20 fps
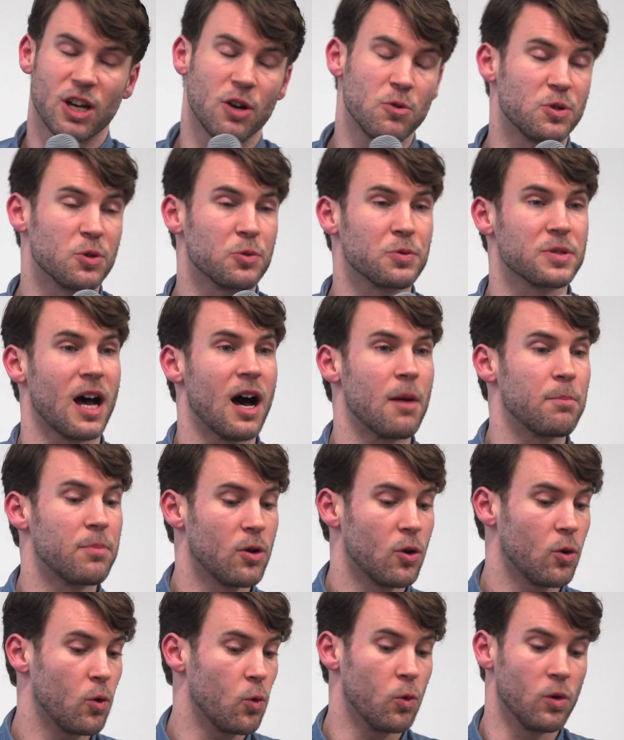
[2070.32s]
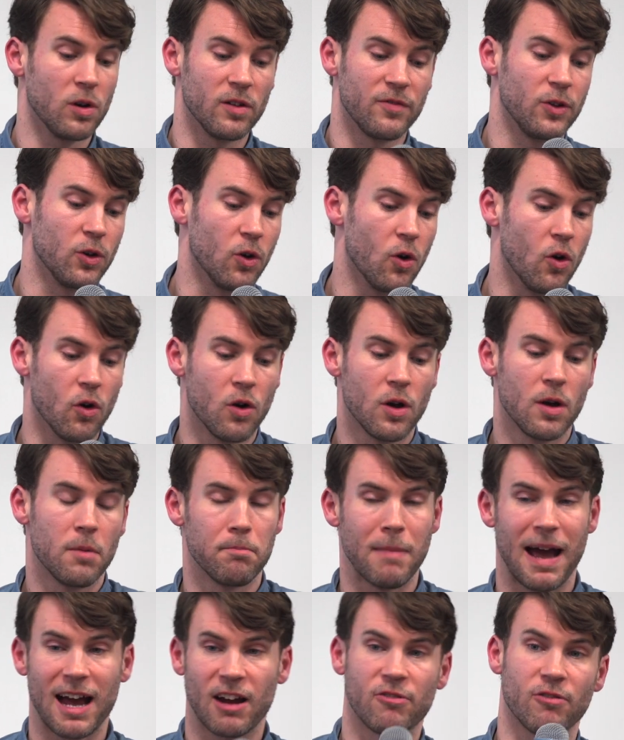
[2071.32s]
totals up all of your
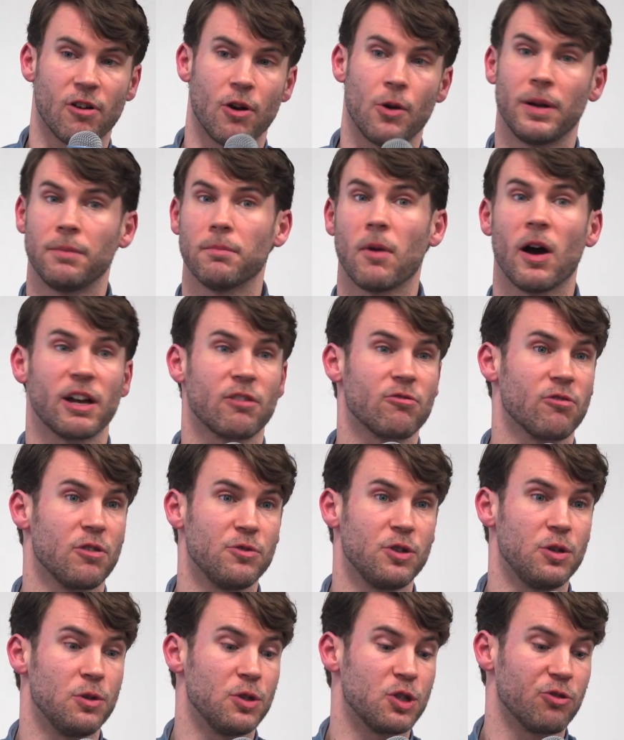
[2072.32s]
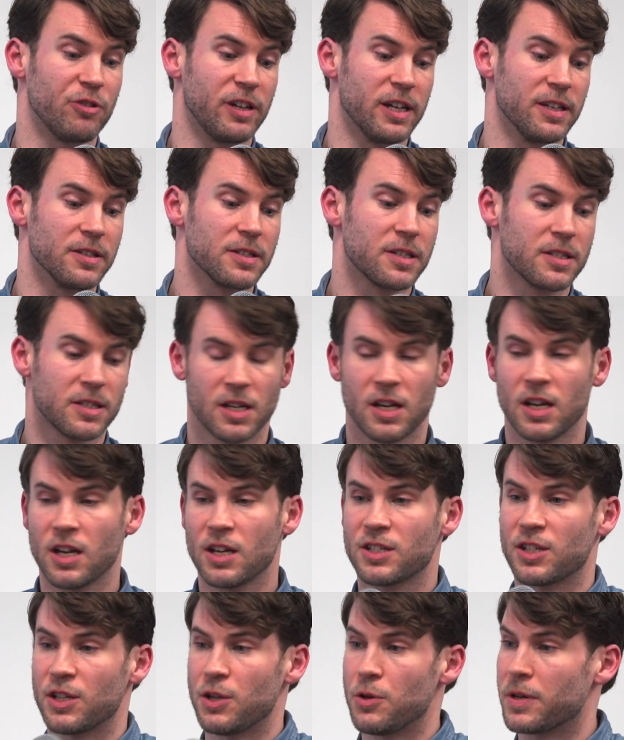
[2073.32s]
macro and micronutrients,
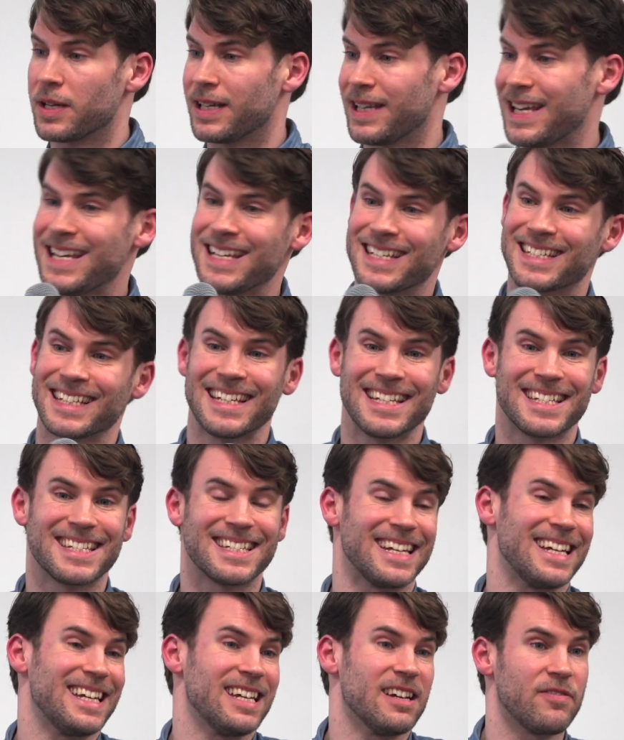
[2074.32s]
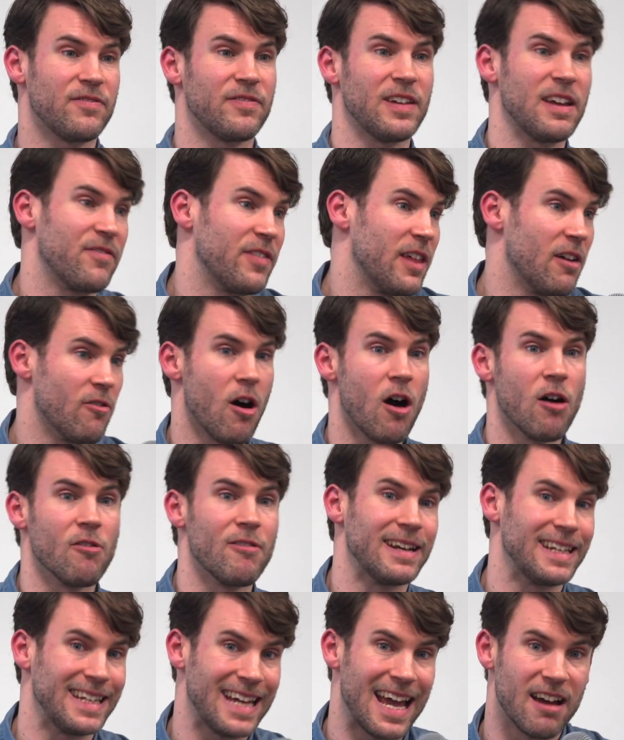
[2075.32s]
so you can easily see if there
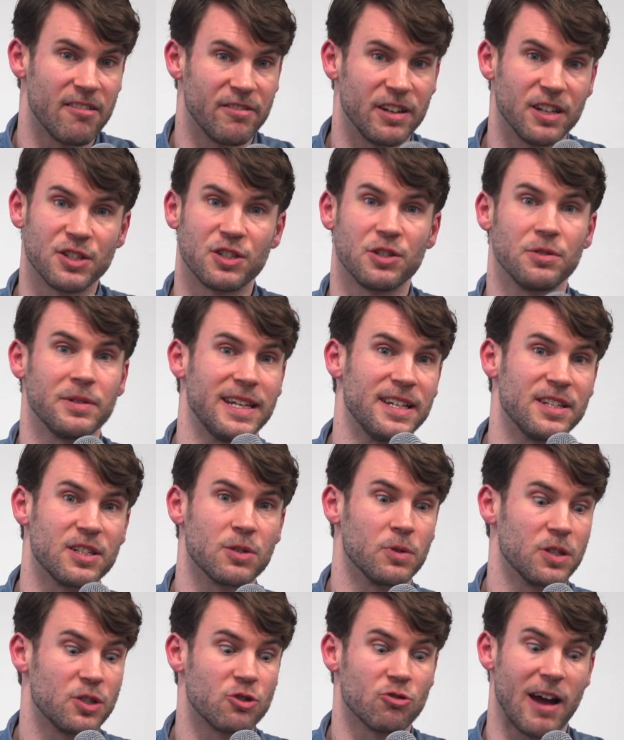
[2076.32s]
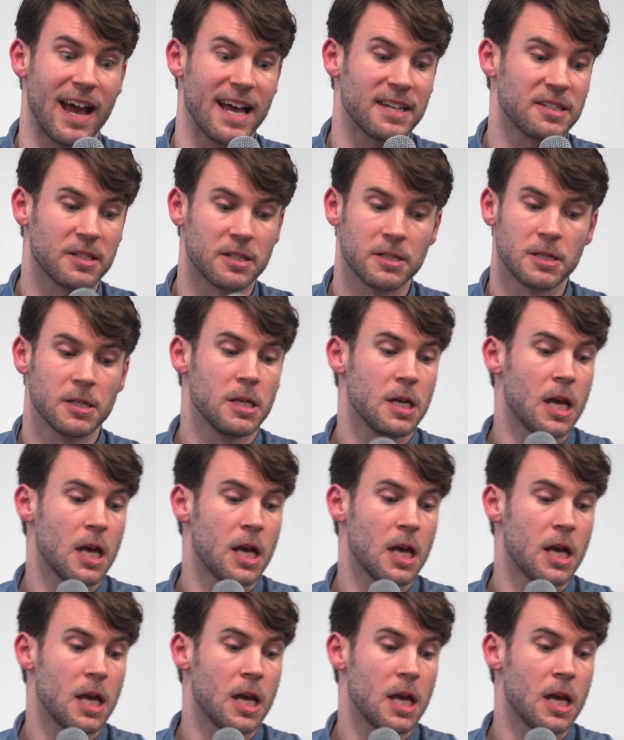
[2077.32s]
are any areas you need to address.